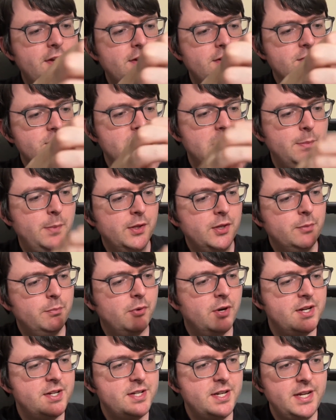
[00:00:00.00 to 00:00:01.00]
I'll say about the
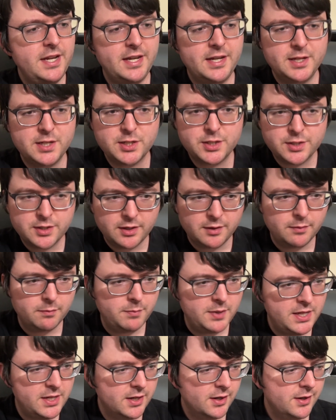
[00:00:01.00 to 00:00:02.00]
printing is,
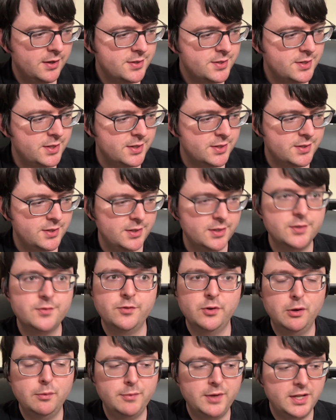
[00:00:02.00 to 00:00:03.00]
because this is
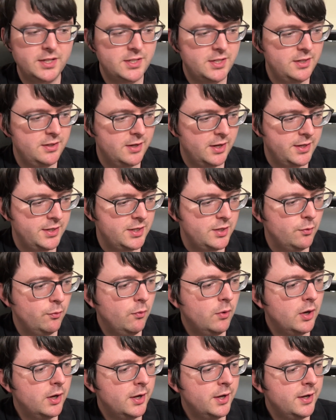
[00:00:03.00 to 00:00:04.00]
from
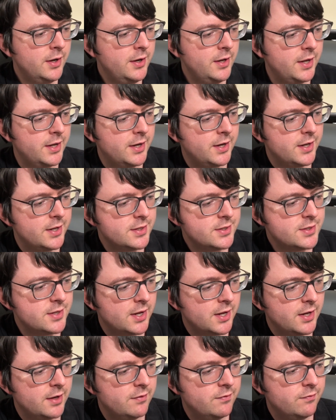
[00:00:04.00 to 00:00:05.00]
1991 and it's
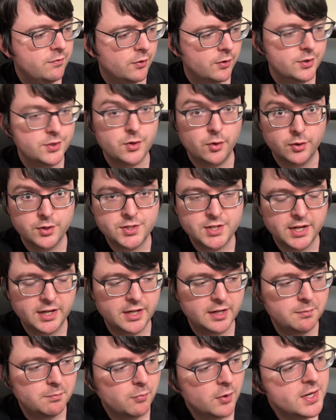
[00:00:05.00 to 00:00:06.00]
a first or
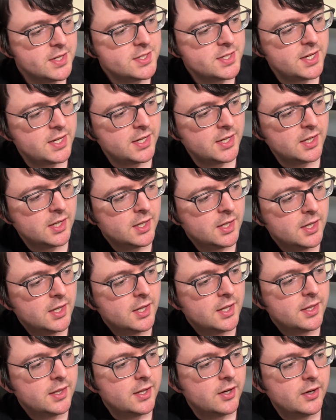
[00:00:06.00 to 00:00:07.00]
second printing,
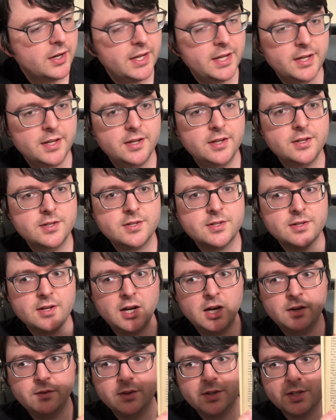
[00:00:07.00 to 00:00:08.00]
There is
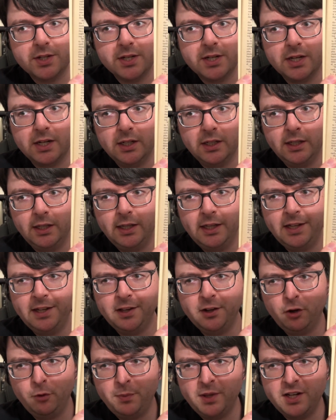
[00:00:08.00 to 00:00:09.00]
obviously a
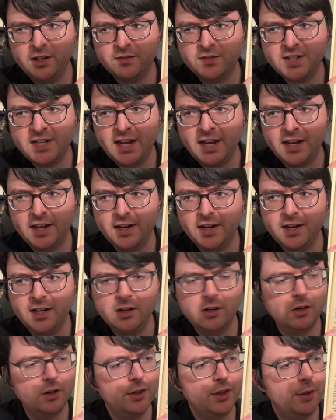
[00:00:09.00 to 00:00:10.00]
little bit of tanning
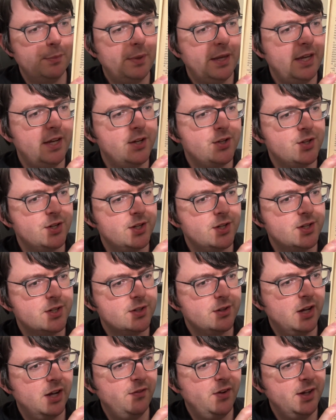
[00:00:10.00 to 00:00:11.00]
on the pages.
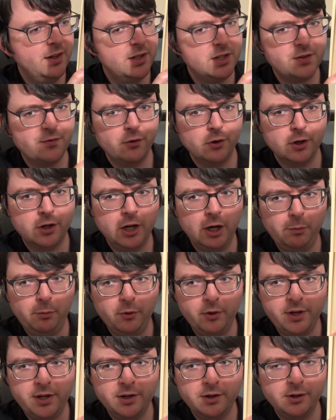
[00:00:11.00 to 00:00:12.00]
I've had this for a couple
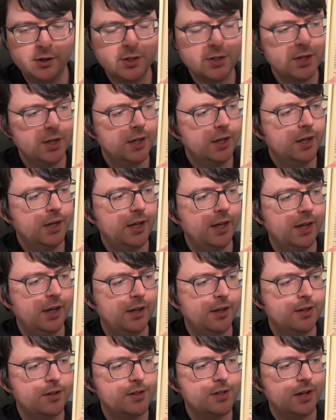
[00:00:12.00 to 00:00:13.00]
years,
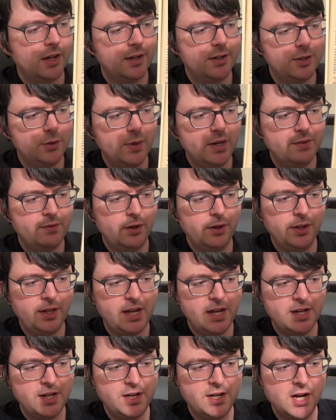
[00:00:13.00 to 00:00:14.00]
and I do have all the
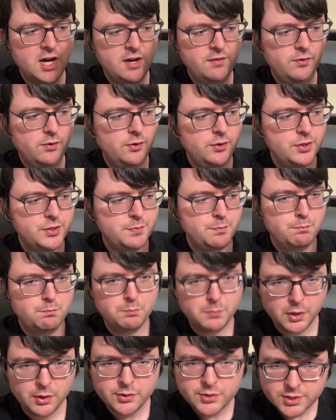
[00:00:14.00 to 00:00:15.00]
indie novels
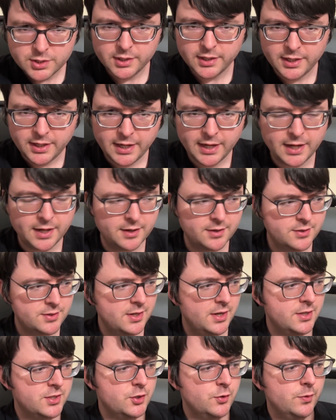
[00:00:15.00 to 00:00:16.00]
mostly as
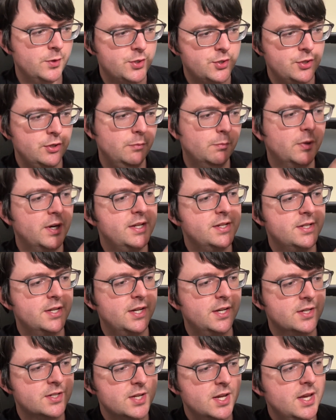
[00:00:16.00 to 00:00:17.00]
original
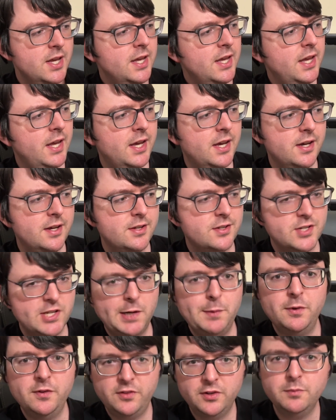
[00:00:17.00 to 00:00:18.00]
printings, and
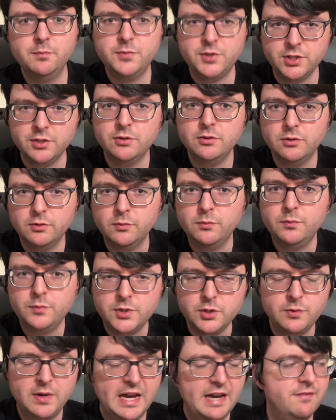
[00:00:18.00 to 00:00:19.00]
some of them do
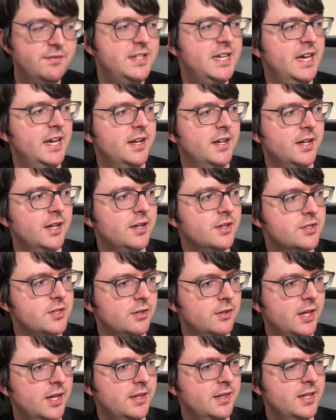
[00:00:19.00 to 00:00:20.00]
have tanning. So
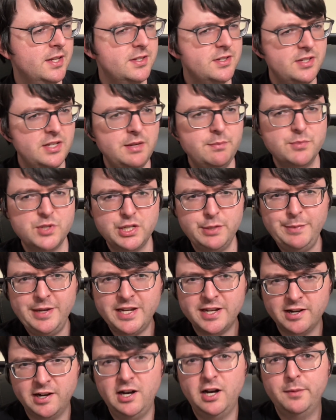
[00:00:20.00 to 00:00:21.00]
that seems to be
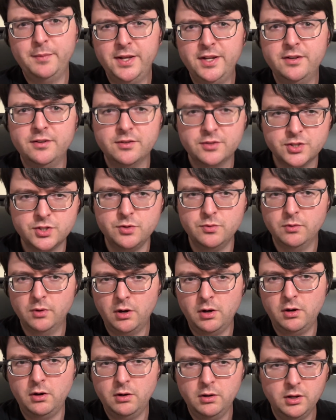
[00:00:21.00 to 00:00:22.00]
common to
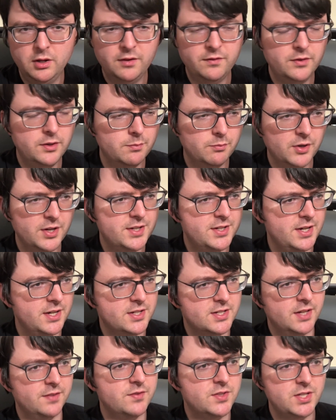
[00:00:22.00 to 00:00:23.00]
all of the
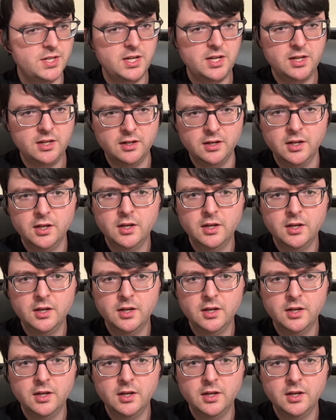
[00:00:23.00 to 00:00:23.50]
printings I've seen.